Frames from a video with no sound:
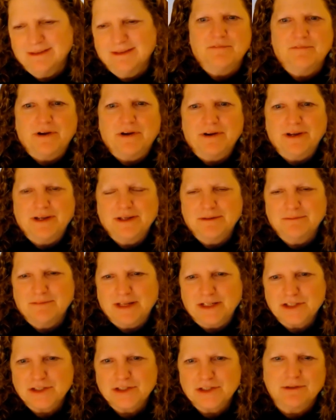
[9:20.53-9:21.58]
very
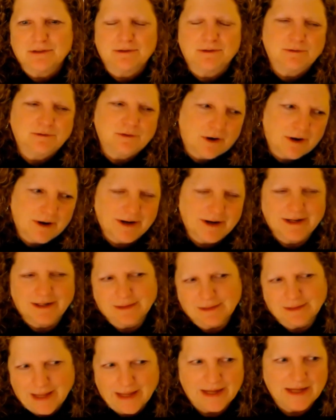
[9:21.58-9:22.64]
conventional, dark
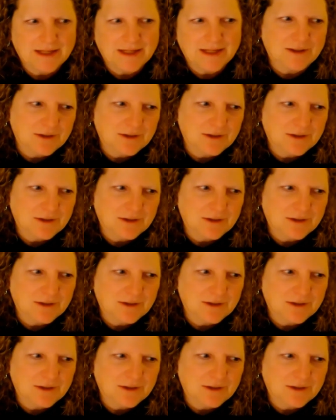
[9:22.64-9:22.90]
and light,